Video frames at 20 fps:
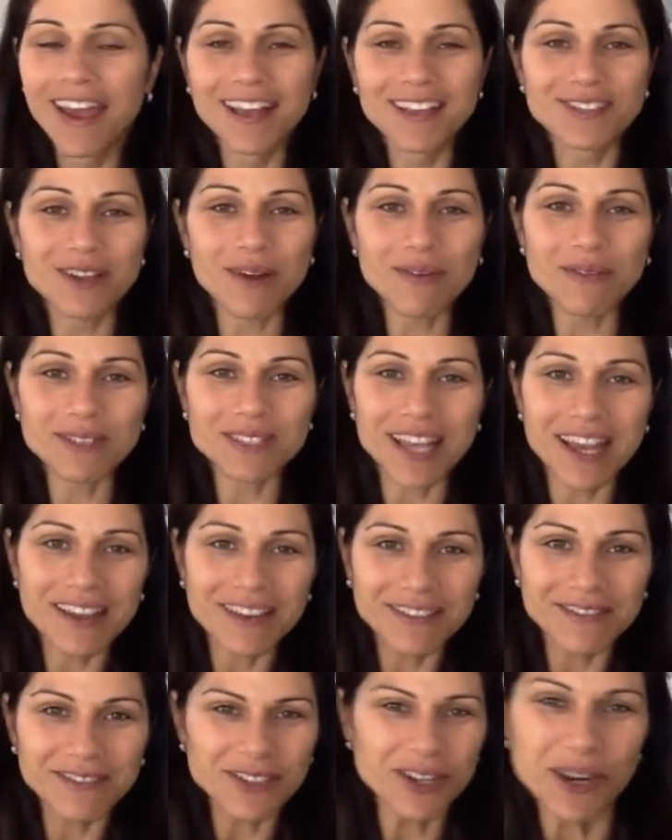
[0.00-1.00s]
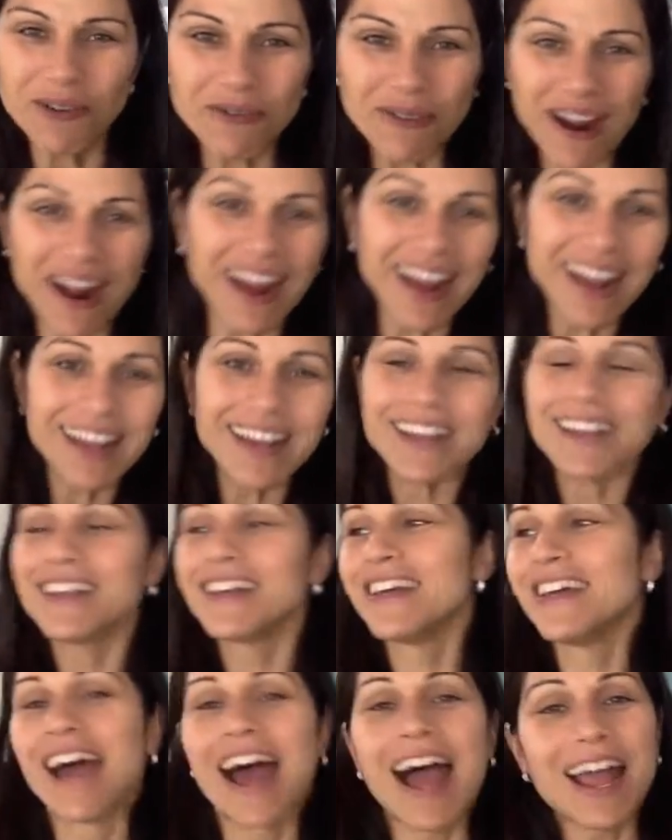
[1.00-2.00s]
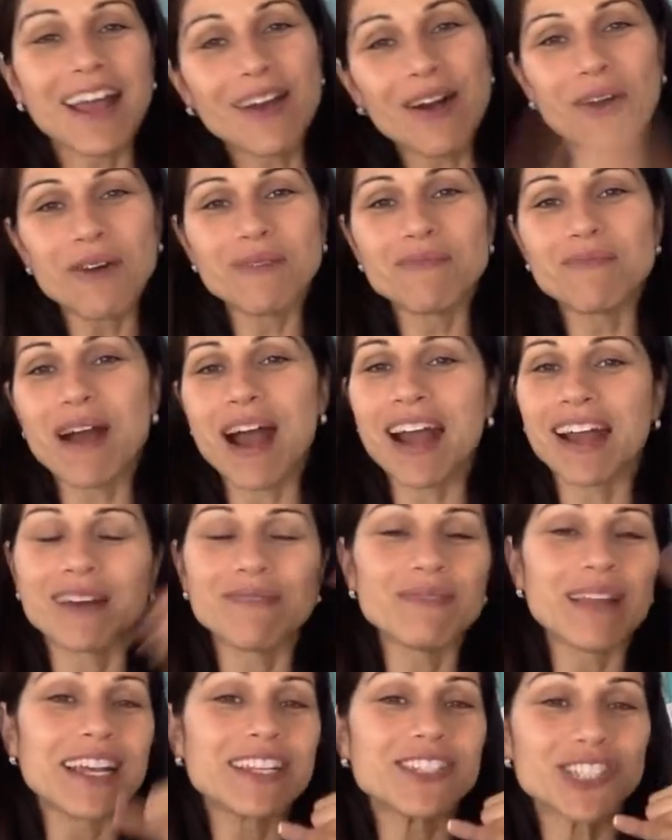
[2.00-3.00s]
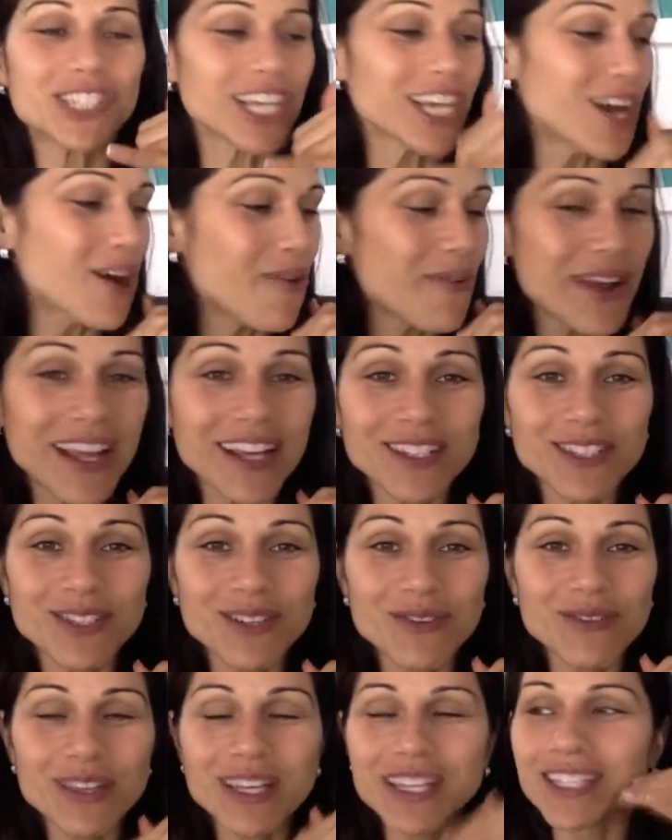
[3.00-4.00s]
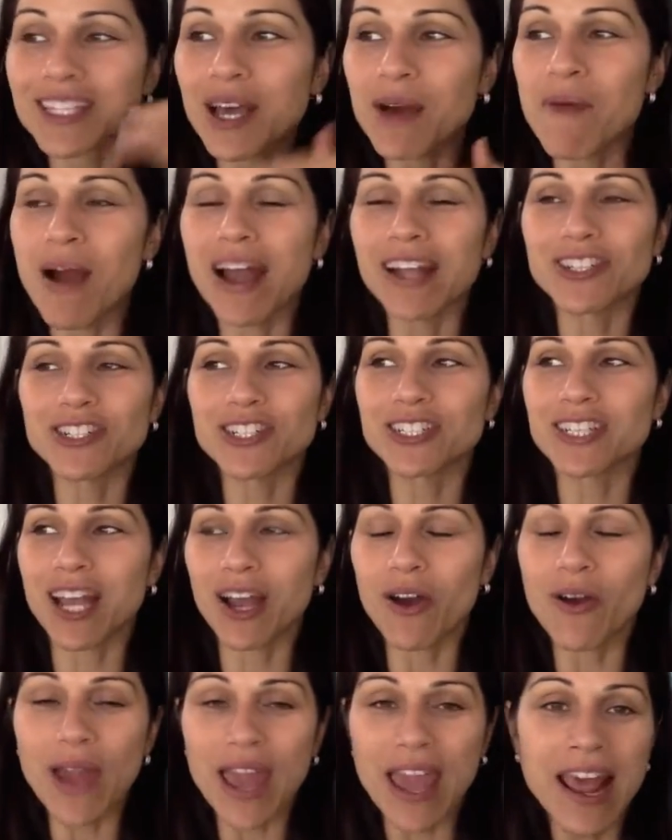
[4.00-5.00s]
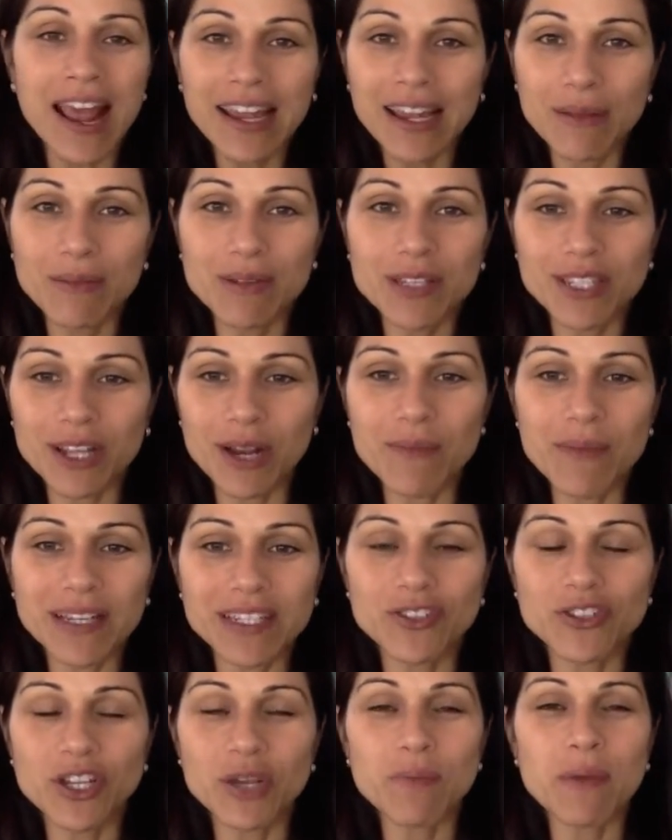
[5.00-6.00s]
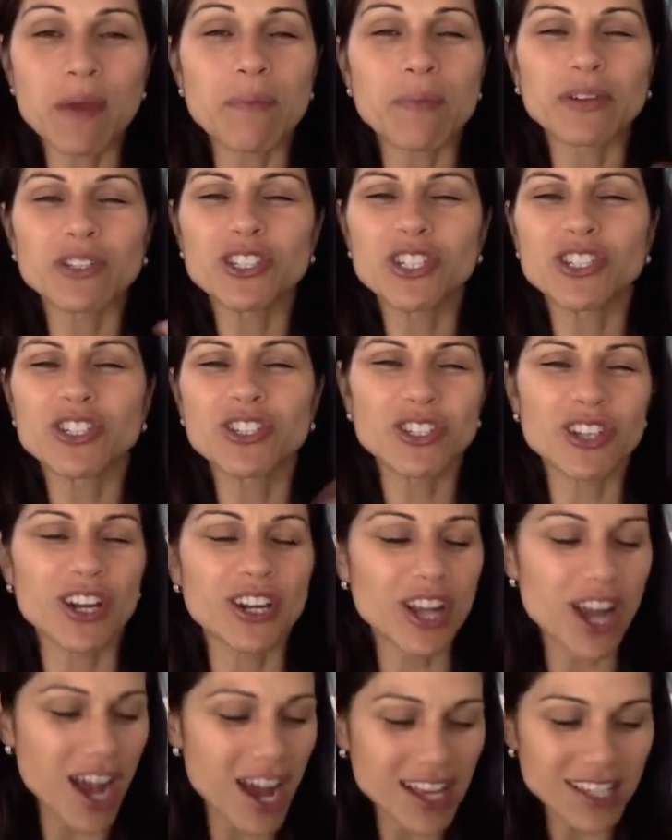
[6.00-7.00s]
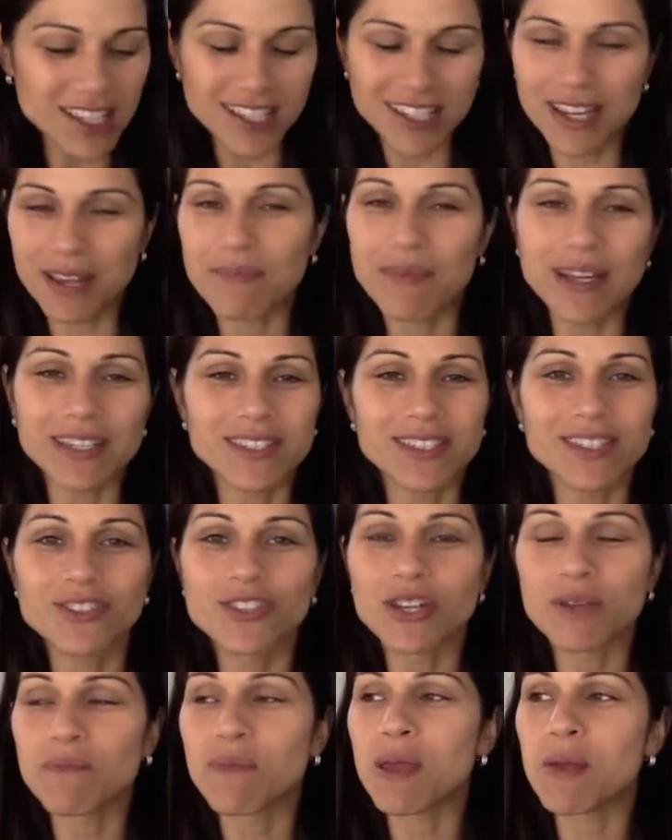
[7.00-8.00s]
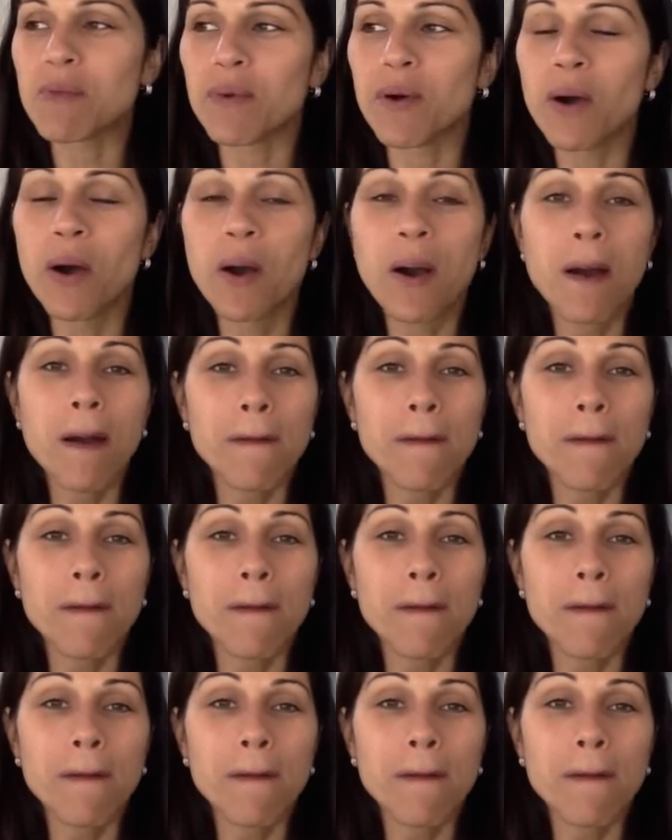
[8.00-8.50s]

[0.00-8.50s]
So I was like, you're right. I go back. I'm like, Jill, we could do this. Come on. She's like, okay, let me start messaging people. And she just started hustling, messaging people.